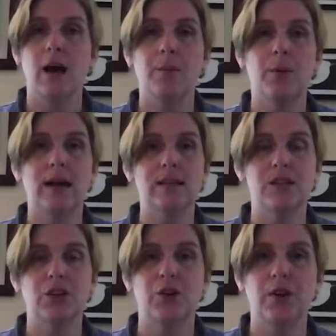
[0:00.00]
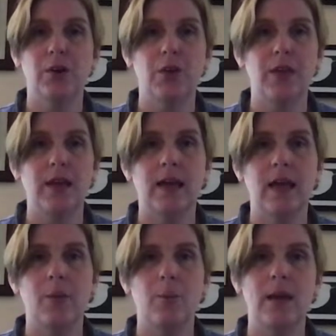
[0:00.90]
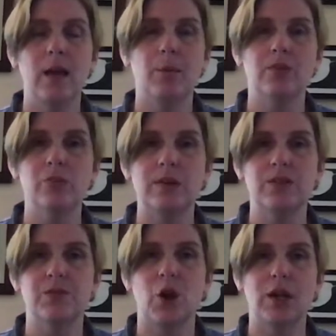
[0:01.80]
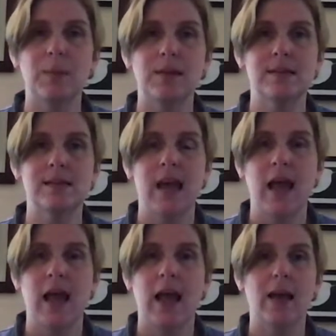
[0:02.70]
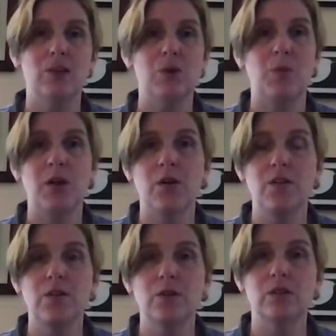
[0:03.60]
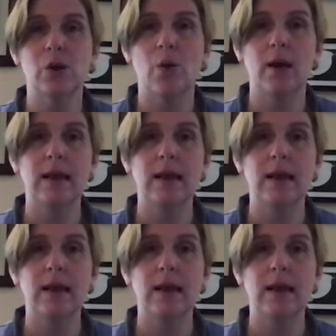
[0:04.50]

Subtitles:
practicing your critical thinking, making persuasive arguments, and doing peer review and so on.